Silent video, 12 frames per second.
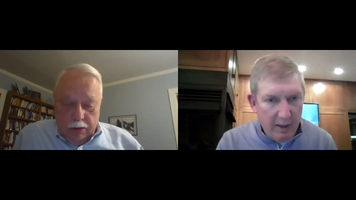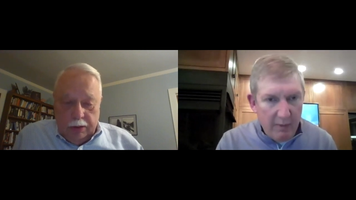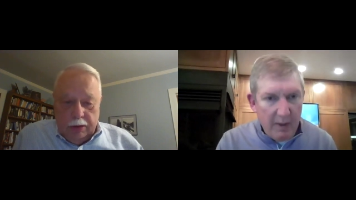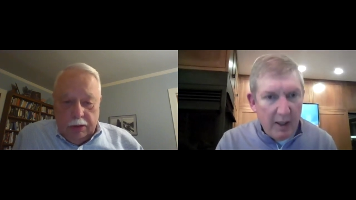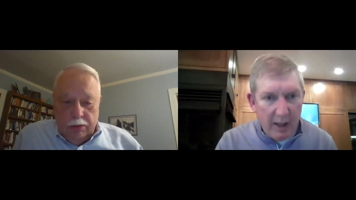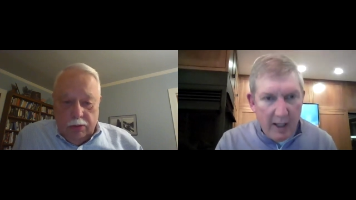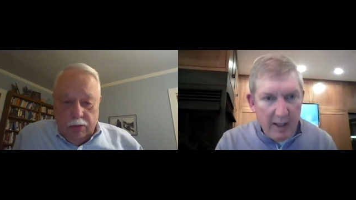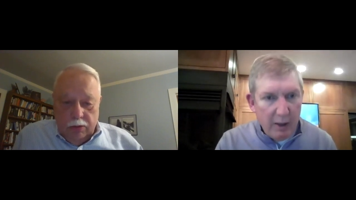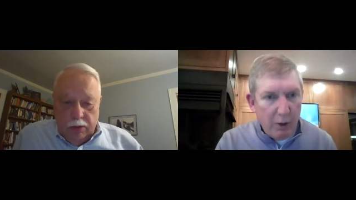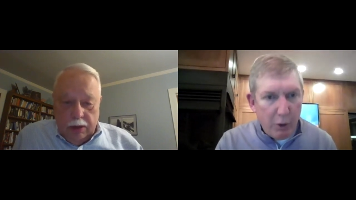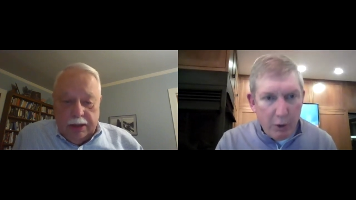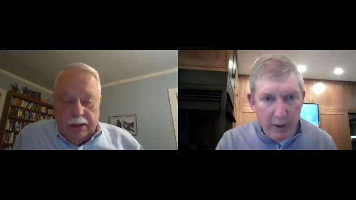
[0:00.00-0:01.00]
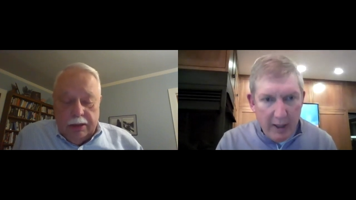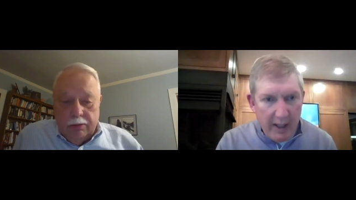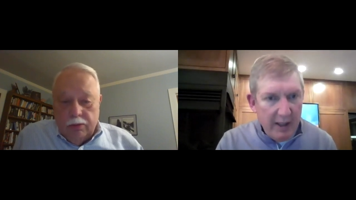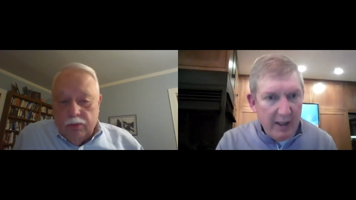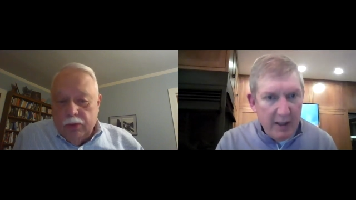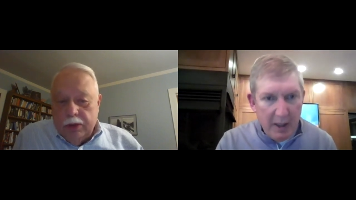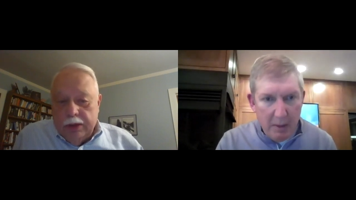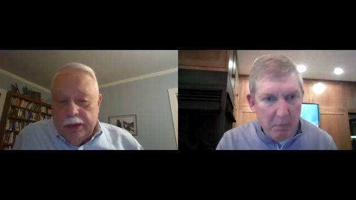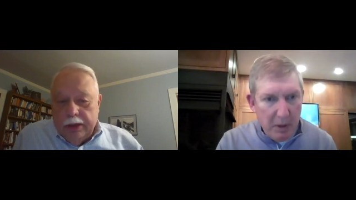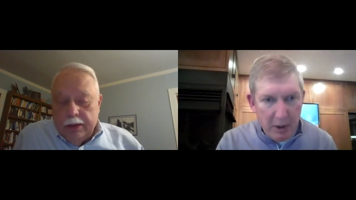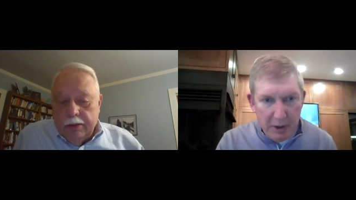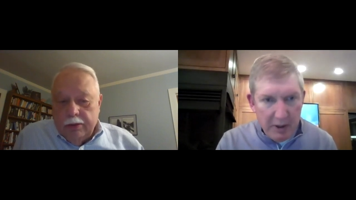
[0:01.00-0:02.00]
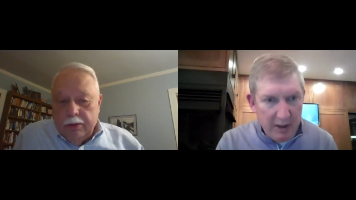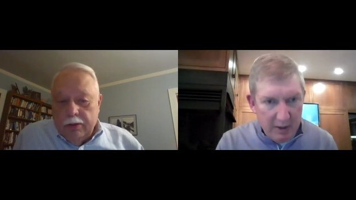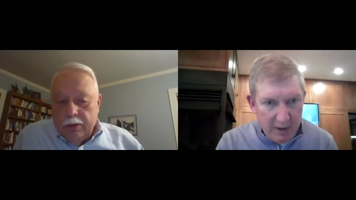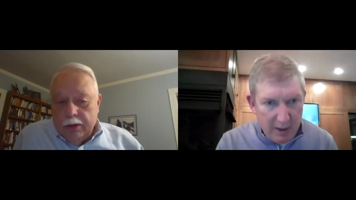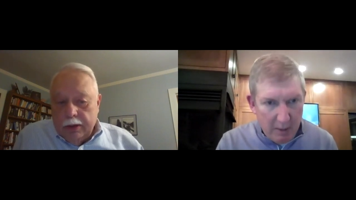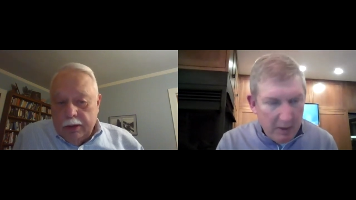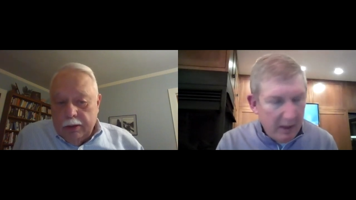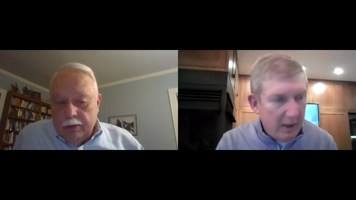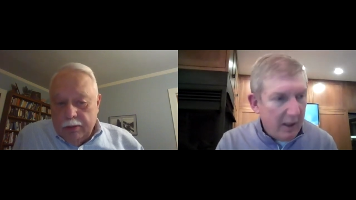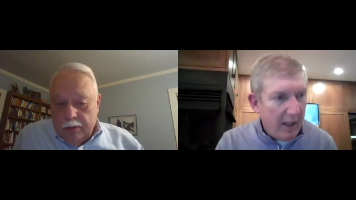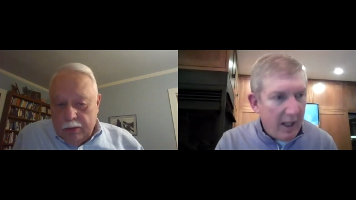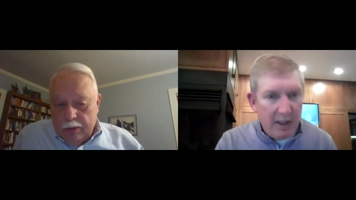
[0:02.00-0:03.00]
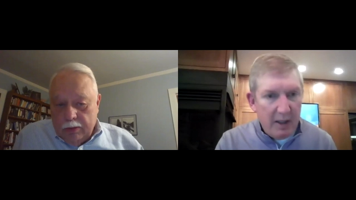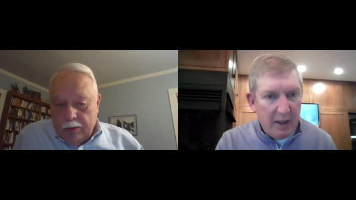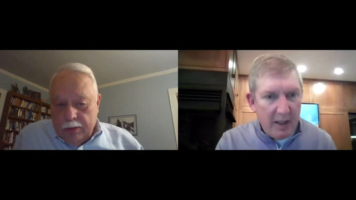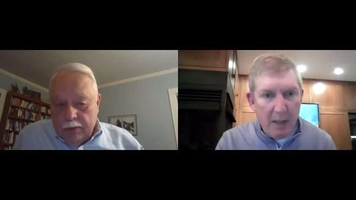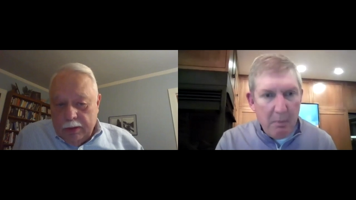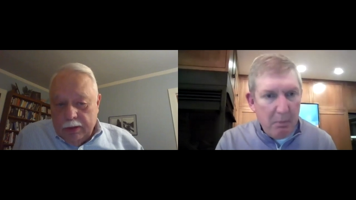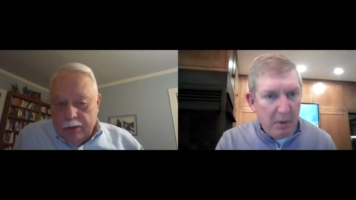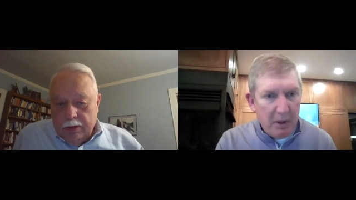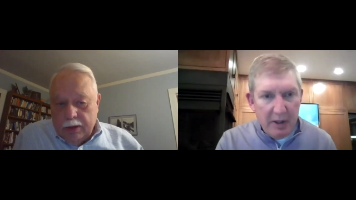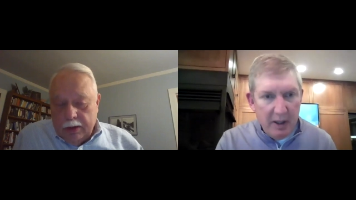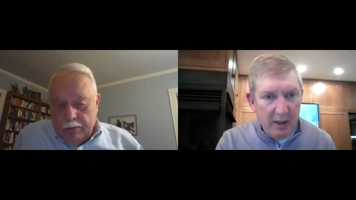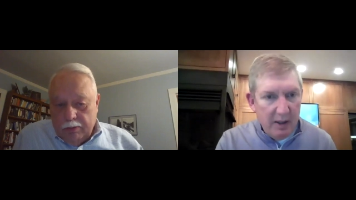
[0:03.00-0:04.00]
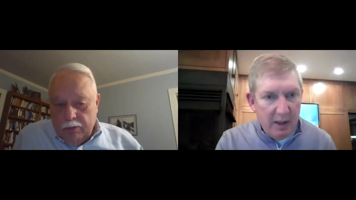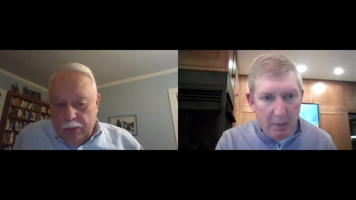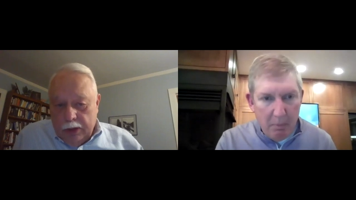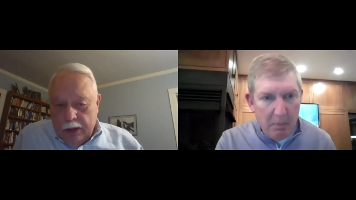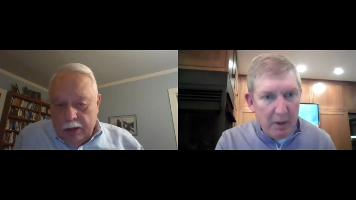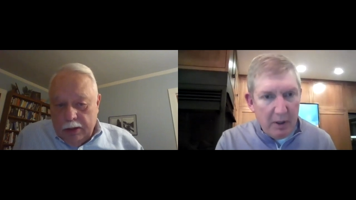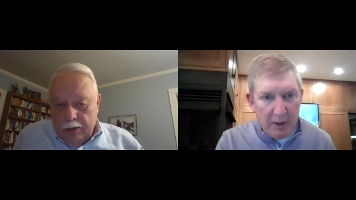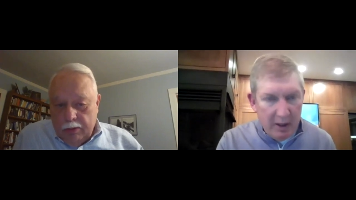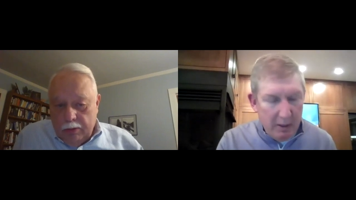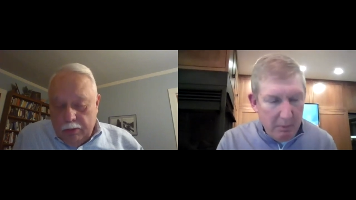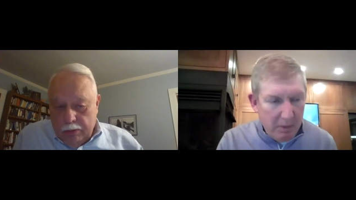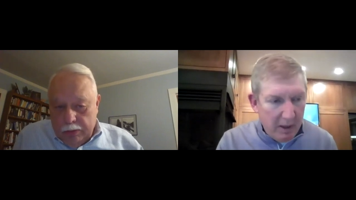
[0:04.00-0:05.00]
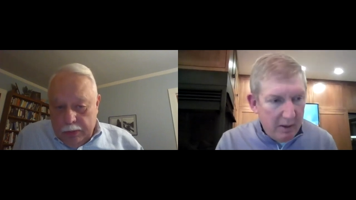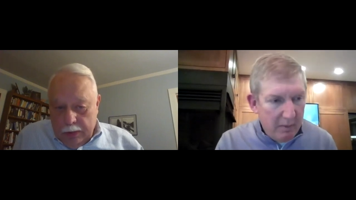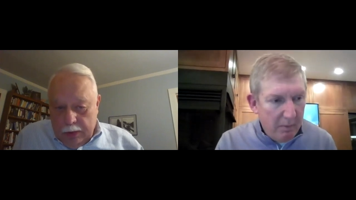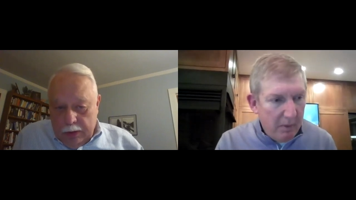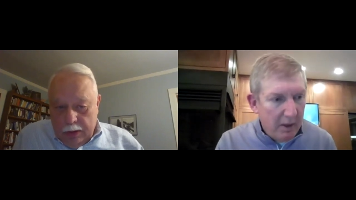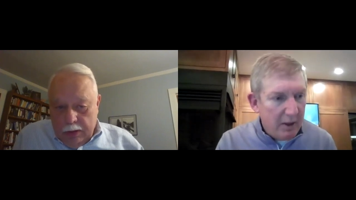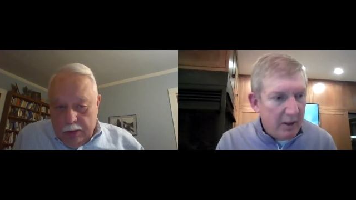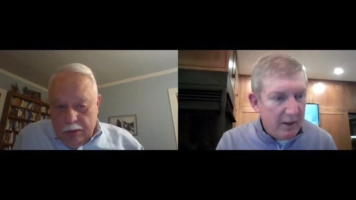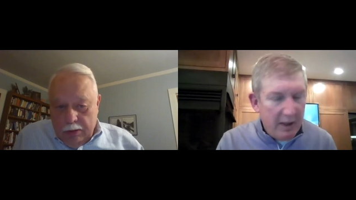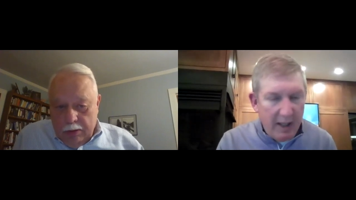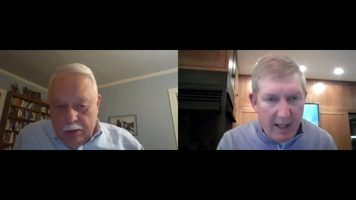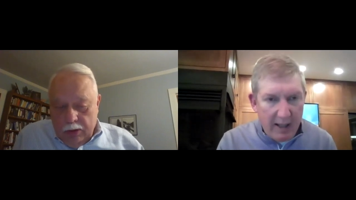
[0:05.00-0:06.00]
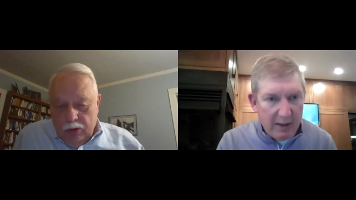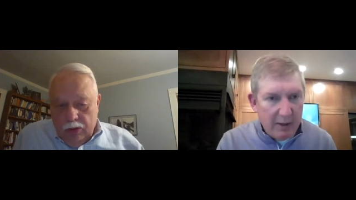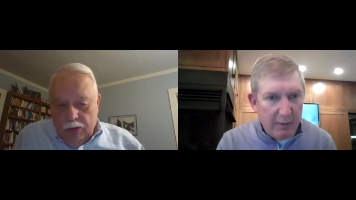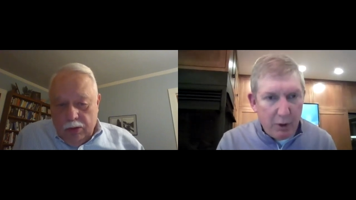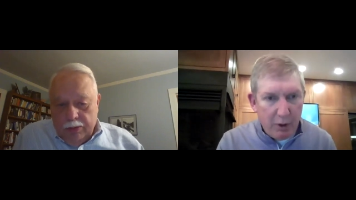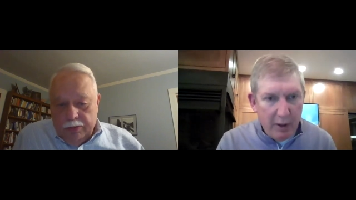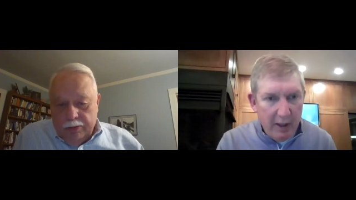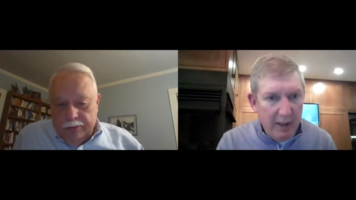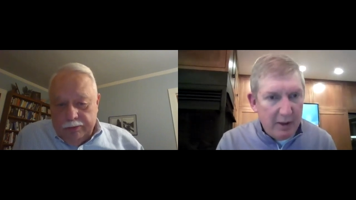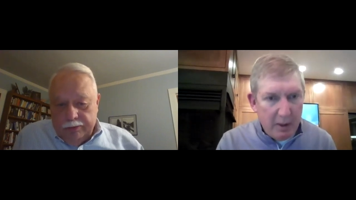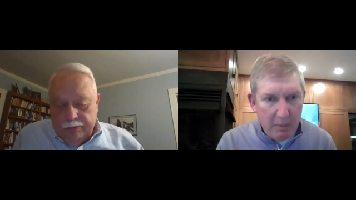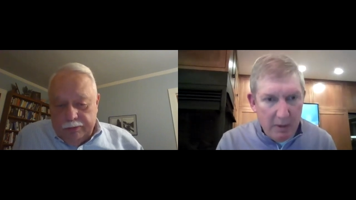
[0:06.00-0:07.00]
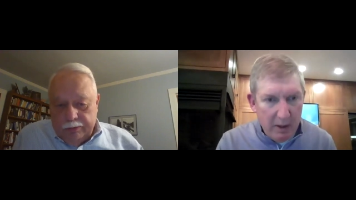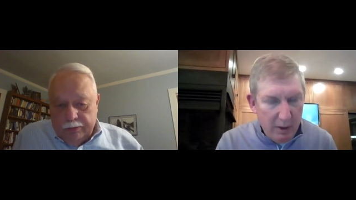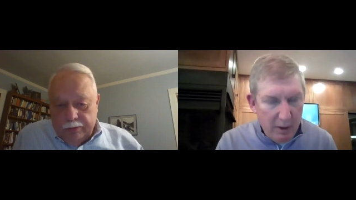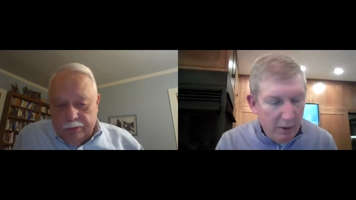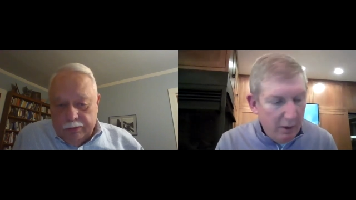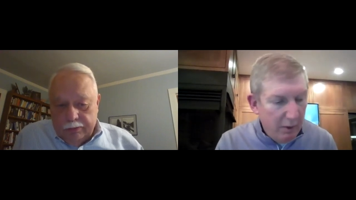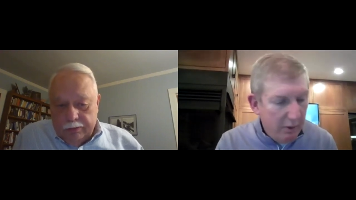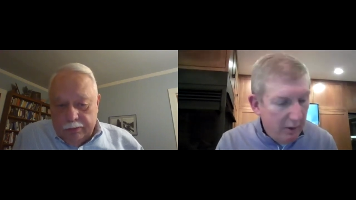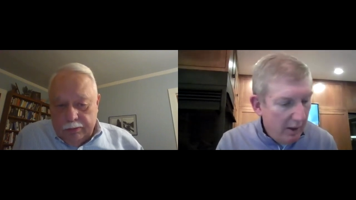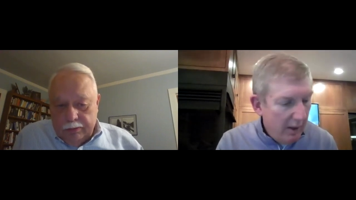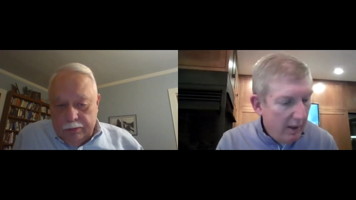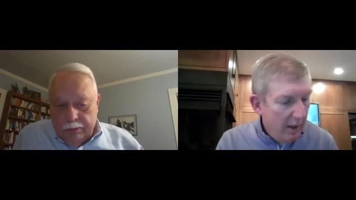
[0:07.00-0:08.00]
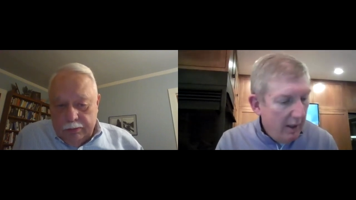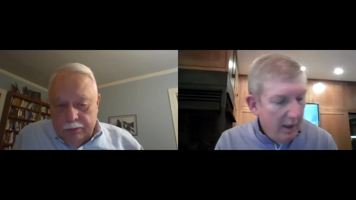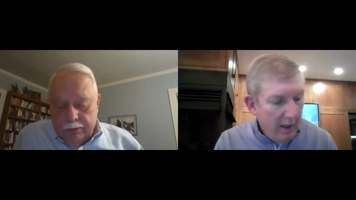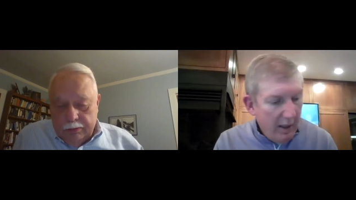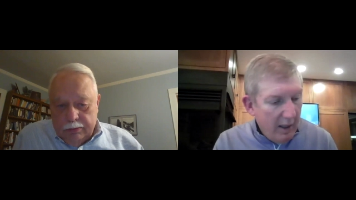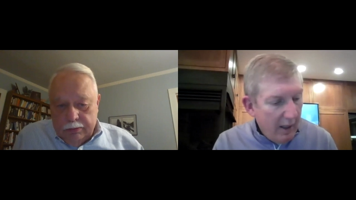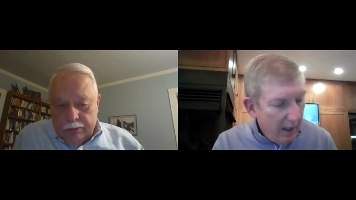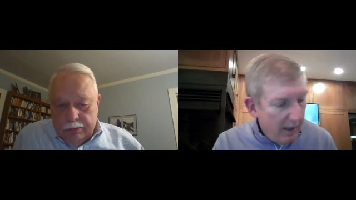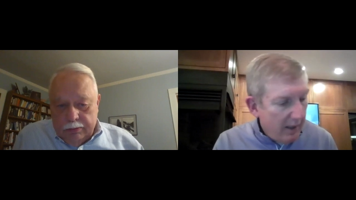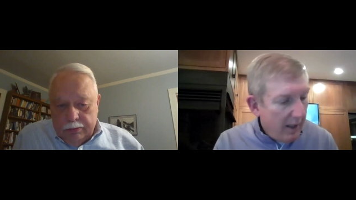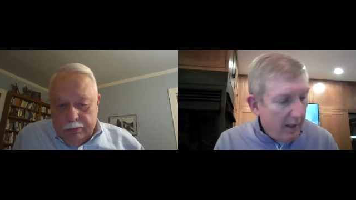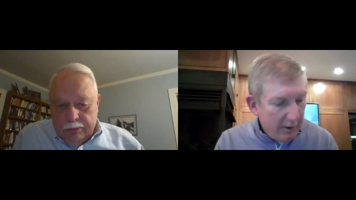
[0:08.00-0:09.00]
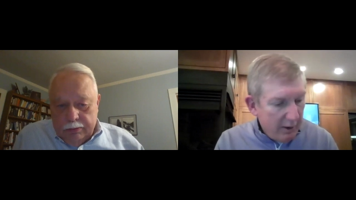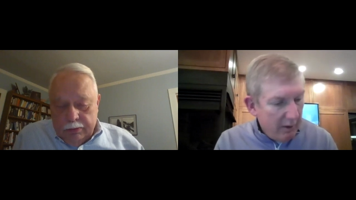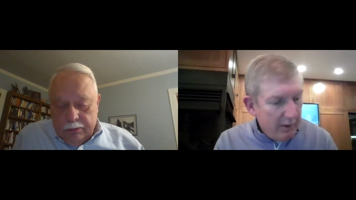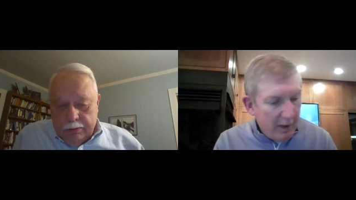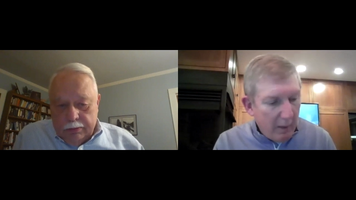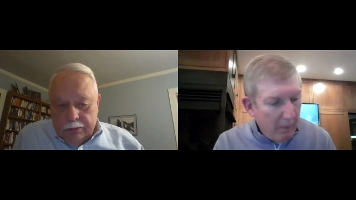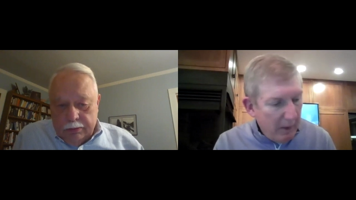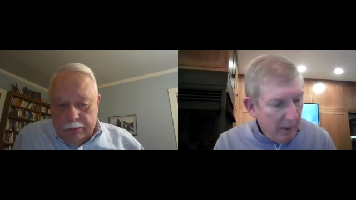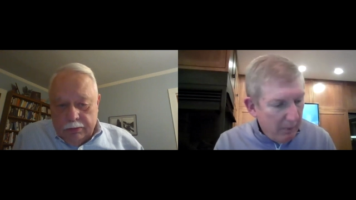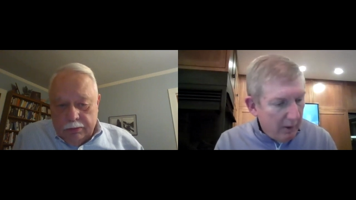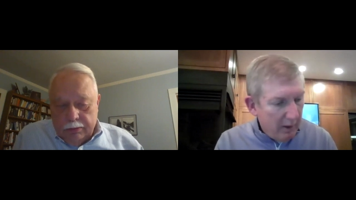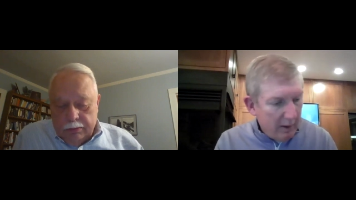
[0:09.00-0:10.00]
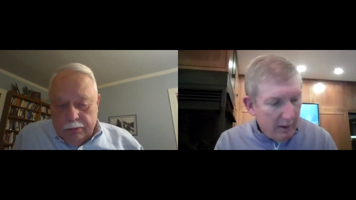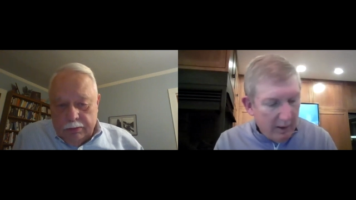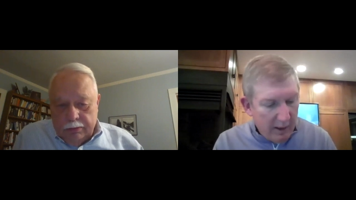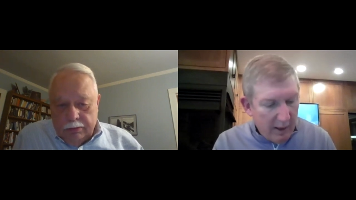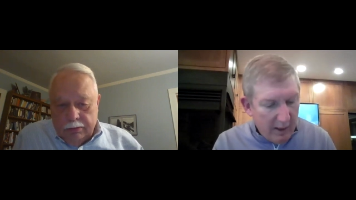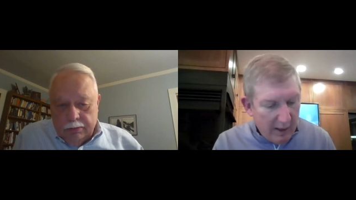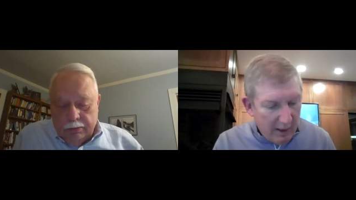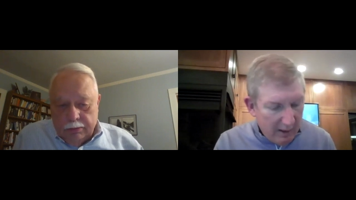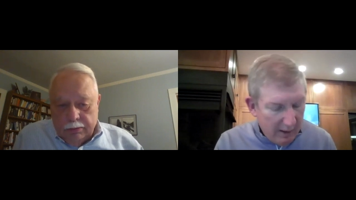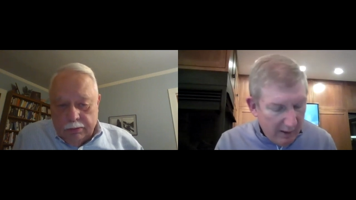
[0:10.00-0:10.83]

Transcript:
Speaker 1: if they like creating and building something, not not building a building, but but just the act of creating something new. And I also tell people uh,